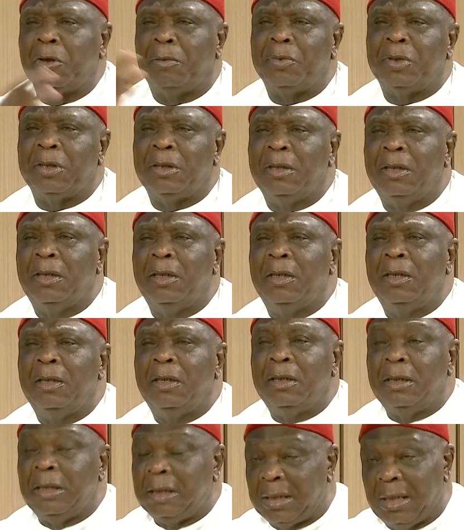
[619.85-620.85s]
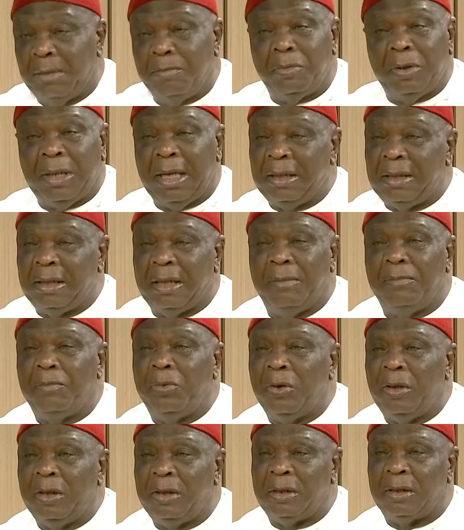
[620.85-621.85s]
something. The same Nigerian
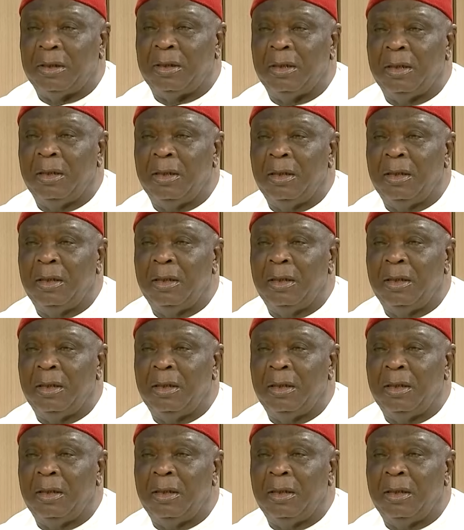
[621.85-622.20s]
police.